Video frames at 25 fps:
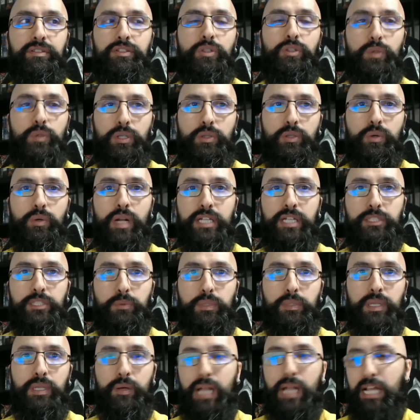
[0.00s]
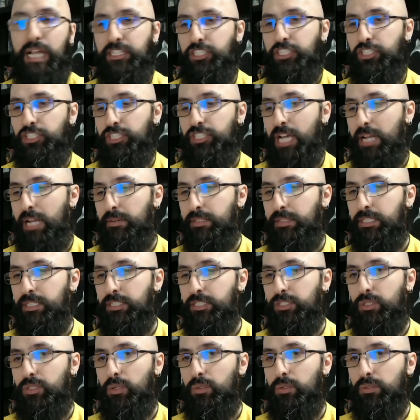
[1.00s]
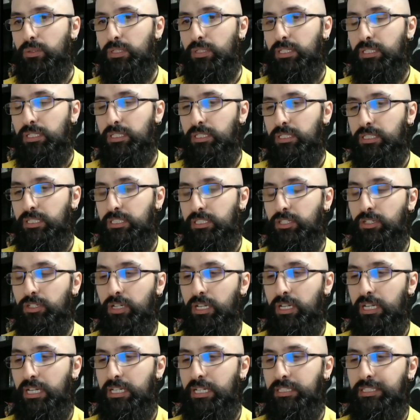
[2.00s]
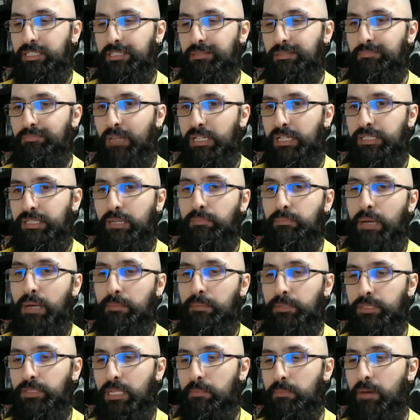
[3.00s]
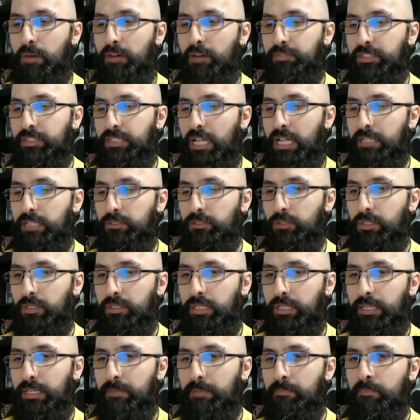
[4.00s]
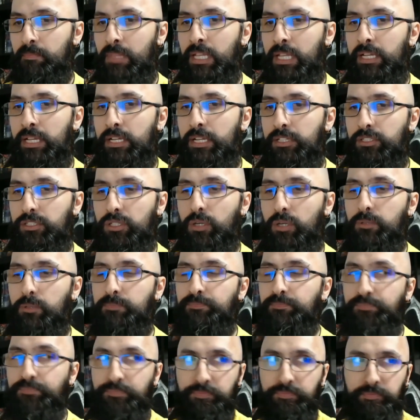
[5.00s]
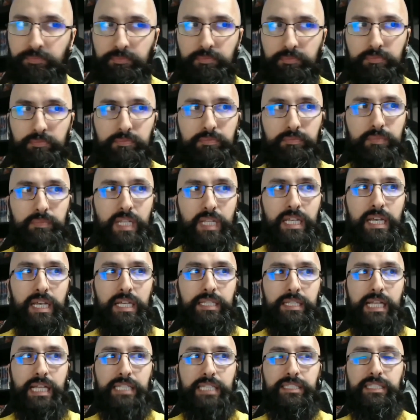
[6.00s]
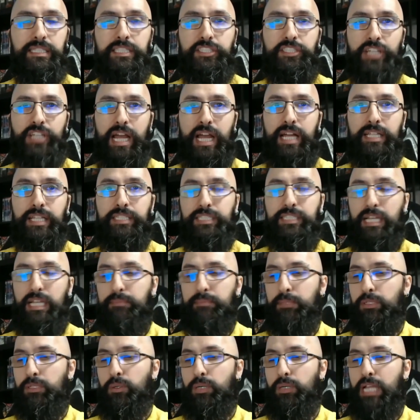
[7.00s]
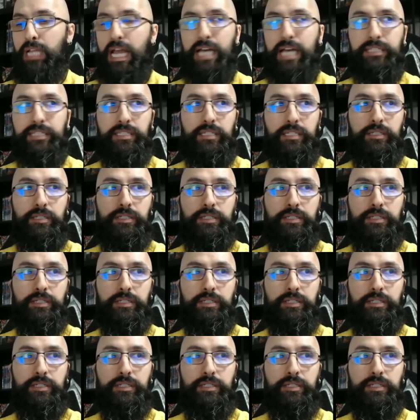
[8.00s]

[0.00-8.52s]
do a crunch without actually shattering the stone. He turn it and just make some pebbles come off it, that sort of thing. So that's the challenge that Midoriya has to